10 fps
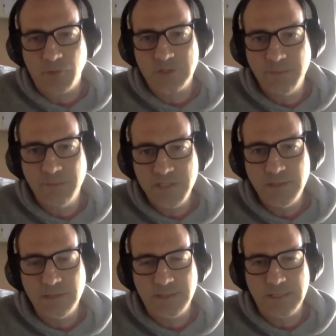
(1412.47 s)

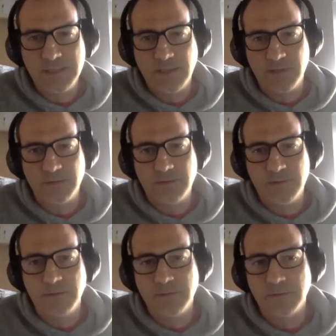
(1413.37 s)
proximity. It
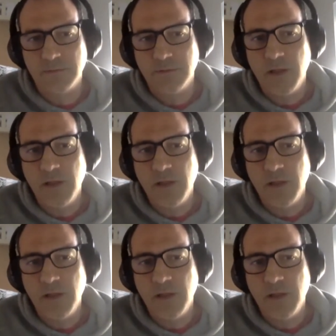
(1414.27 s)
doesn't